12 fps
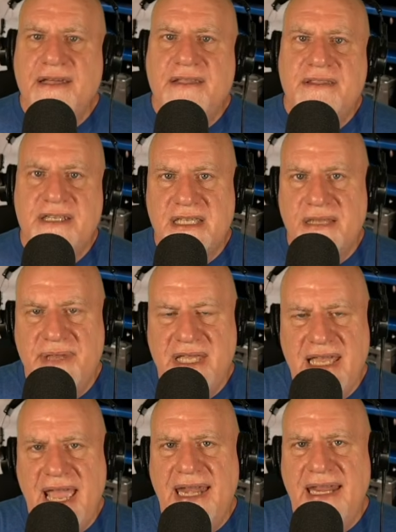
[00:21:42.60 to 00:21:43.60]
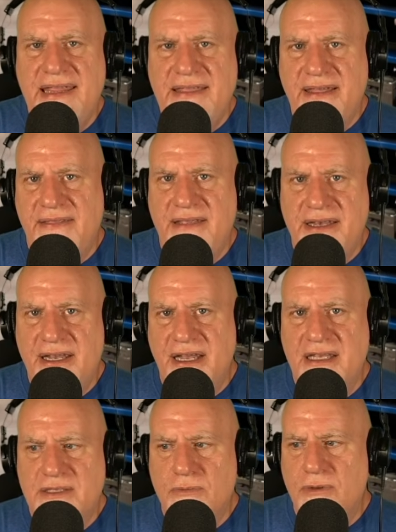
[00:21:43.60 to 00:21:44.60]
This could be anything that
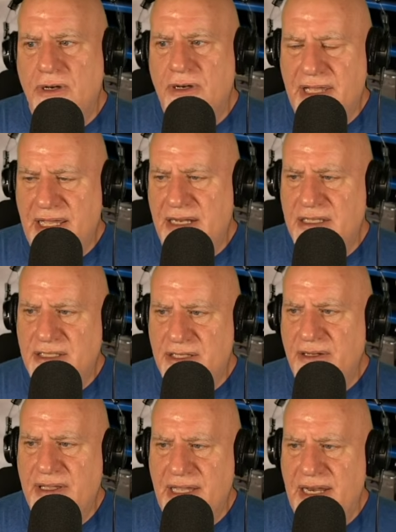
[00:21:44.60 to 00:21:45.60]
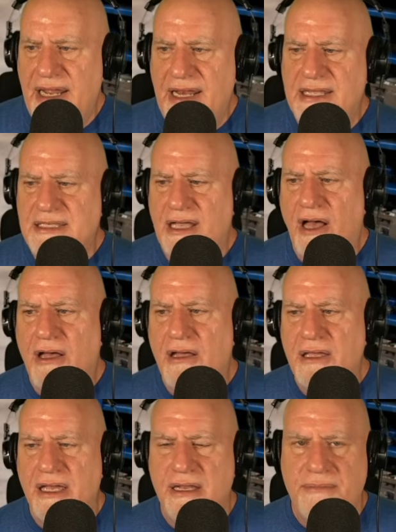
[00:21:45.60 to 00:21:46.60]
does work in a circuit, and it's all
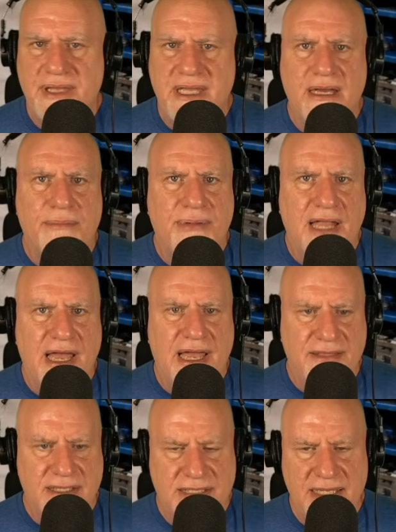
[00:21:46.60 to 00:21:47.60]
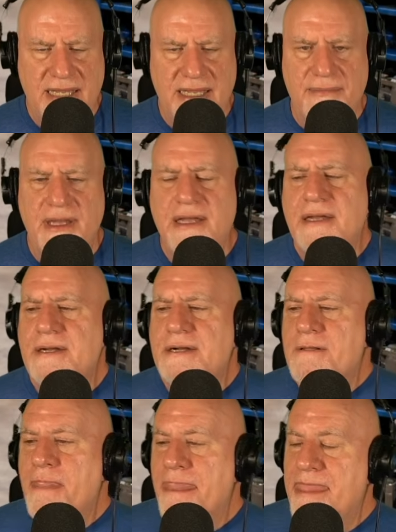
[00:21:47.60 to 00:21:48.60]
going to be applied the same.
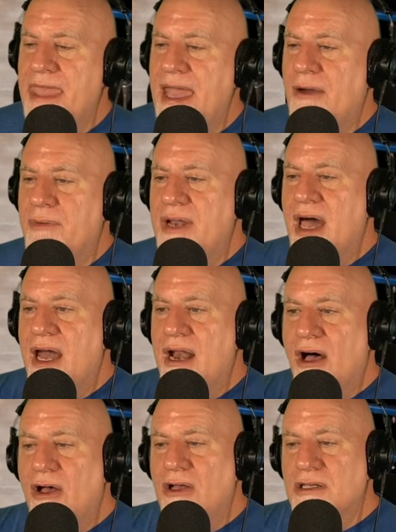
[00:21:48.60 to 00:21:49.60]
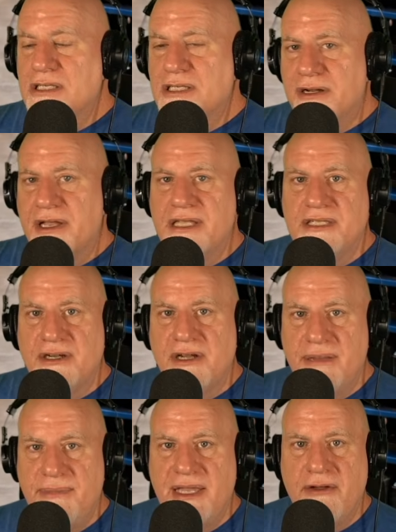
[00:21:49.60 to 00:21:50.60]
Now, not all circuits are going
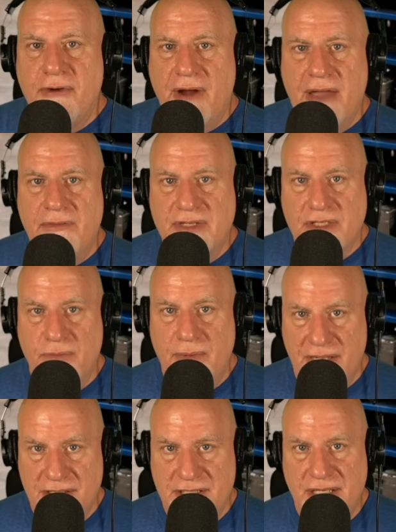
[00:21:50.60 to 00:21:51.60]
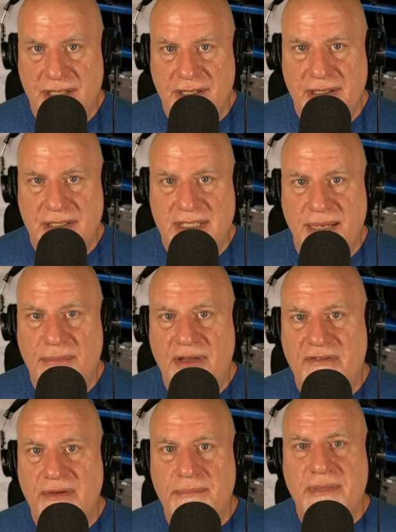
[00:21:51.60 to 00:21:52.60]
to be ground switched. Some
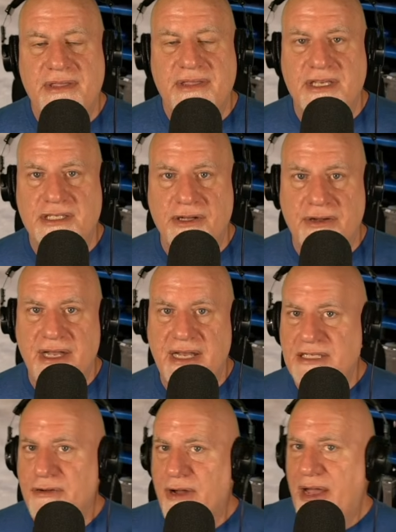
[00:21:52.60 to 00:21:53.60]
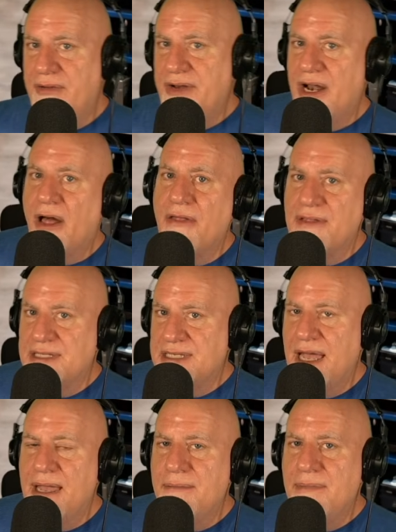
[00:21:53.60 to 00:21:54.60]
of them, the circuit is grounded all the
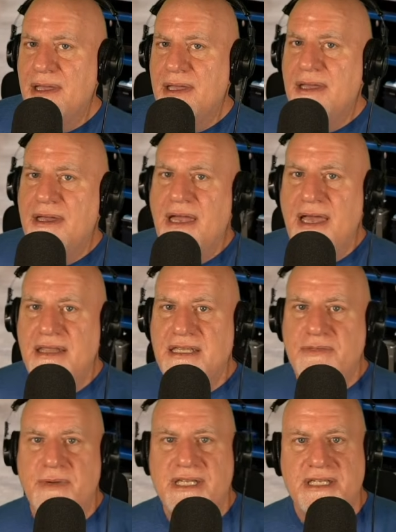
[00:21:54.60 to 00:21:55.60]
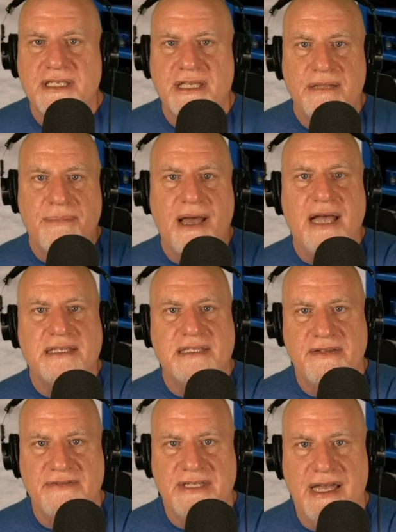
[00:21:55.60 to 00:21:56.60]
time, and the switch is on the
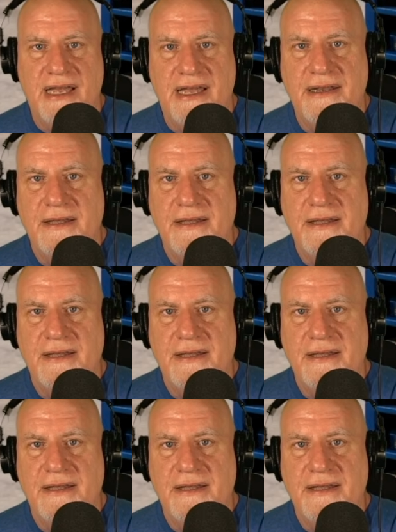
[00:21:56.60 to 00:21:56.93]
positive side.